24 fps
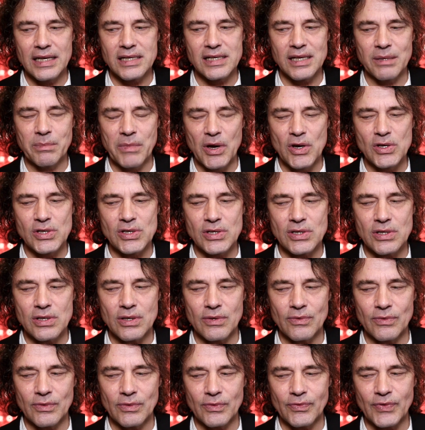It's the most
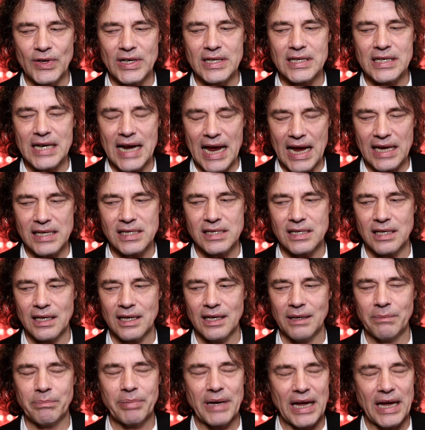fantastically